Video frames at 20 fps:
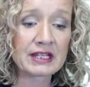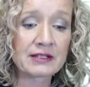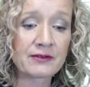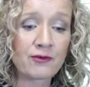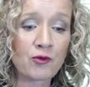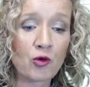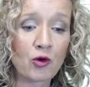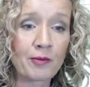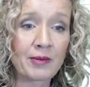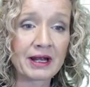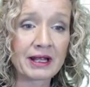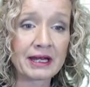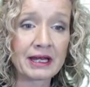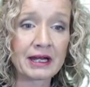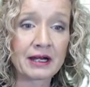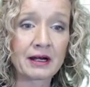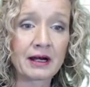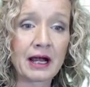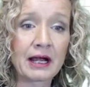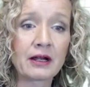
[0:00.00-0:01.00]
this formula
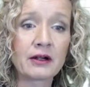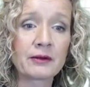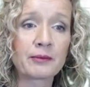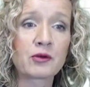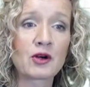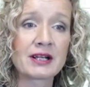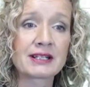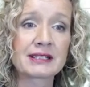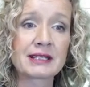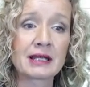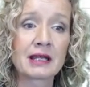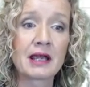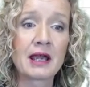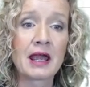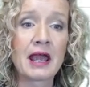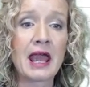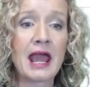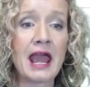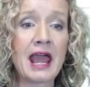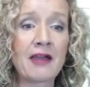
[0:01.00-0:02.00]
here. I'm going to press
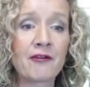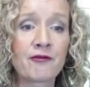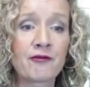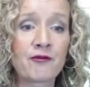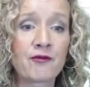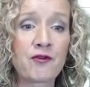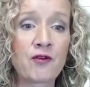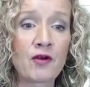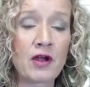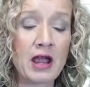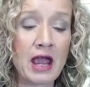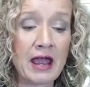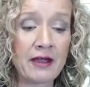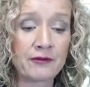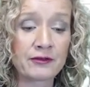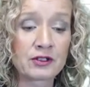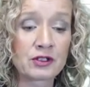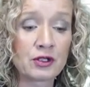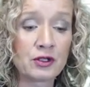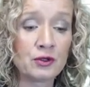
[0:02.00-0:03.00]

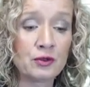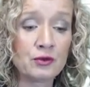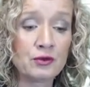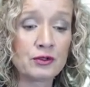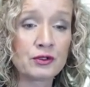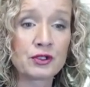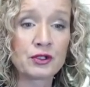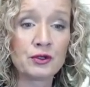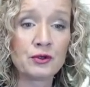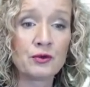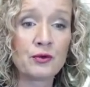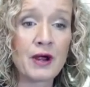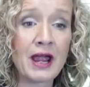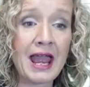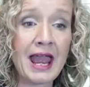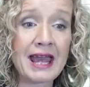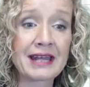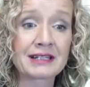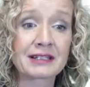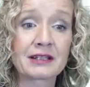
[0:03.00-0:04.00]
F2 to
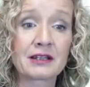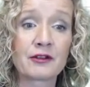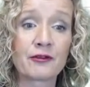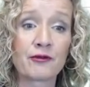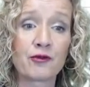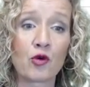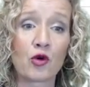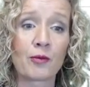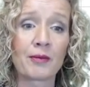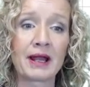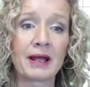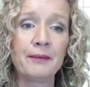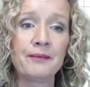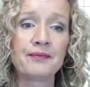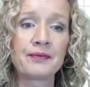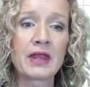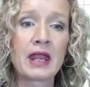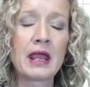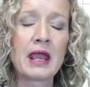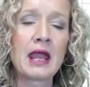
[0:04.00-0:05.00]
edit the formula.
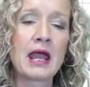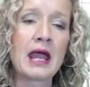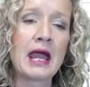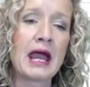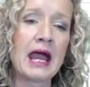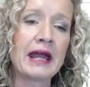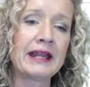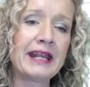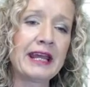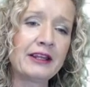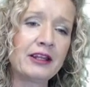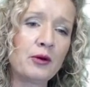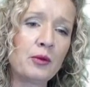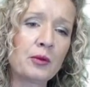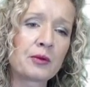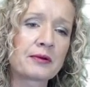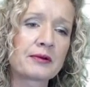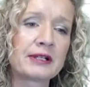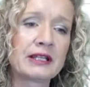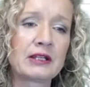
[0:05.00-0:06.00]
And now that
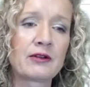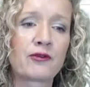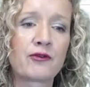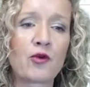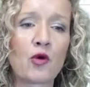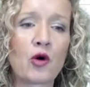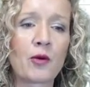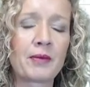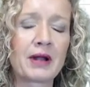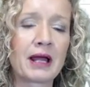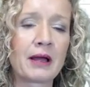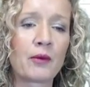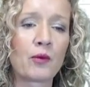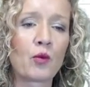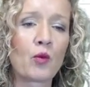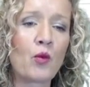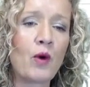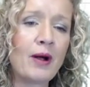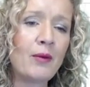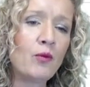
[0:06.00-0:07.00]
we're in the formula,
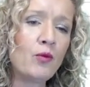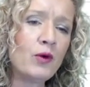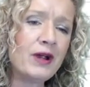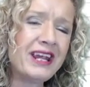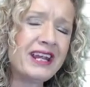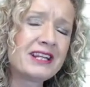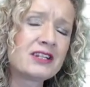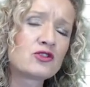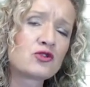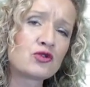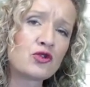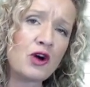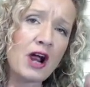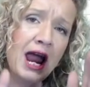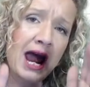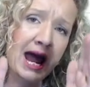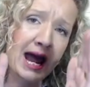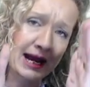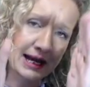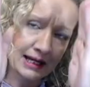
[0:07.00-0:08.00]
when we
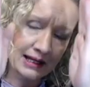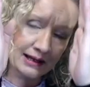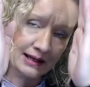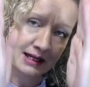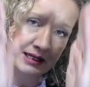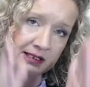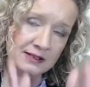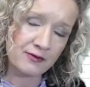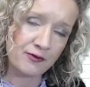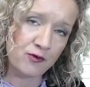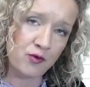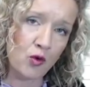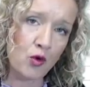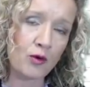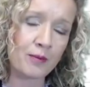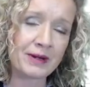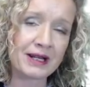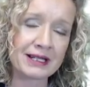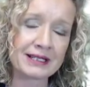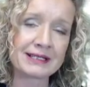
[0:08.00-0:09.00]
drag this
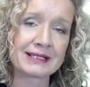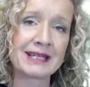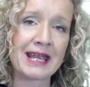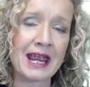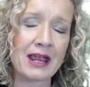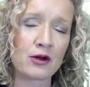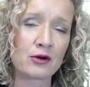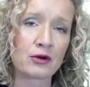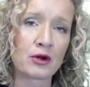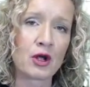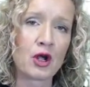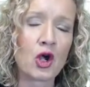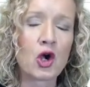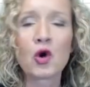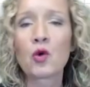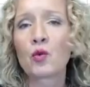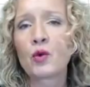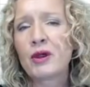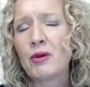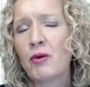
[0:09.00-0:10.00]
formula down,
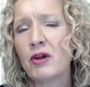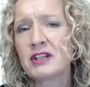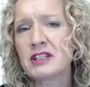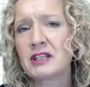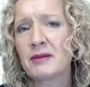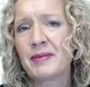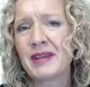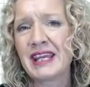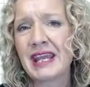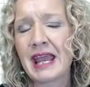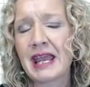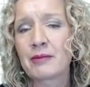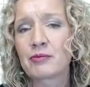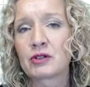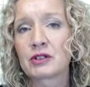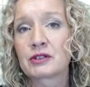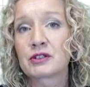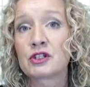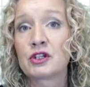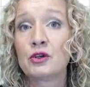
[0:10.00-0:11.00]
we want to be
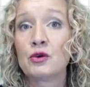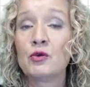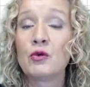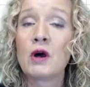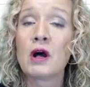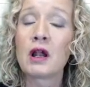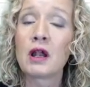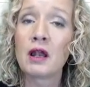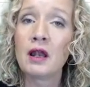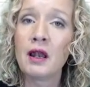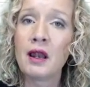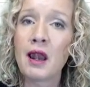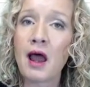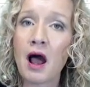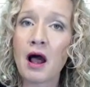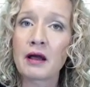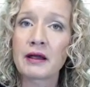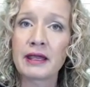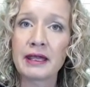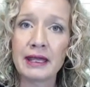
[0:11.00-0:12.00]
able to
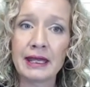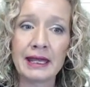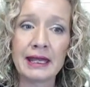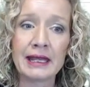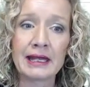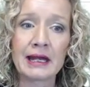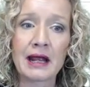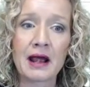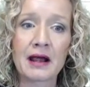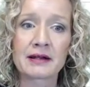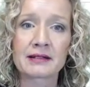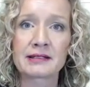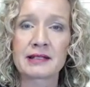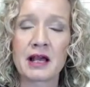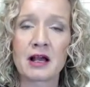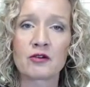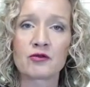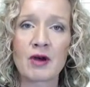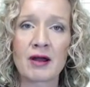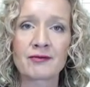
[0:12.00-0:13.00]
lock in our
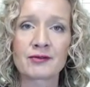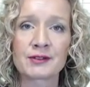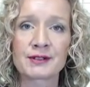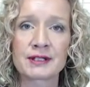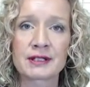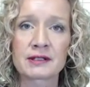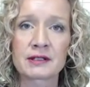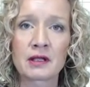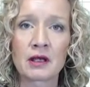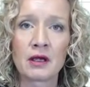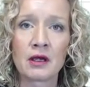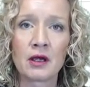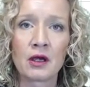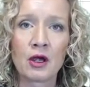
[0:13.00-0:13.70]
cell references.